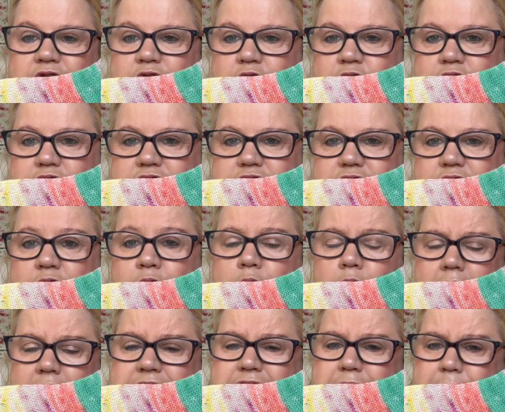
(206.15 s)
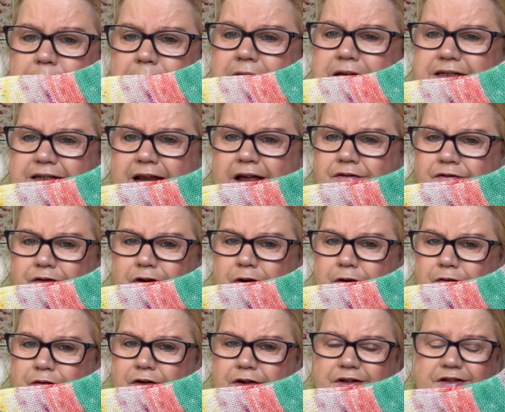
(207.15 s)
got quite a bit left
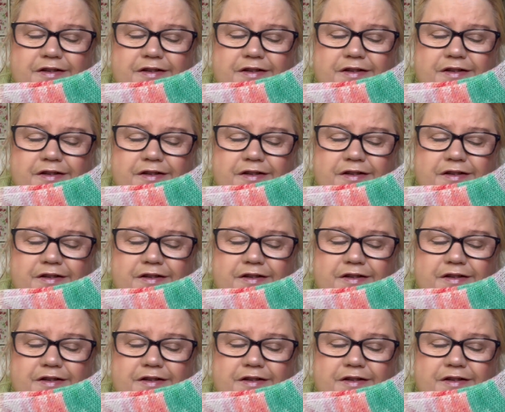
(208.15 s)
over,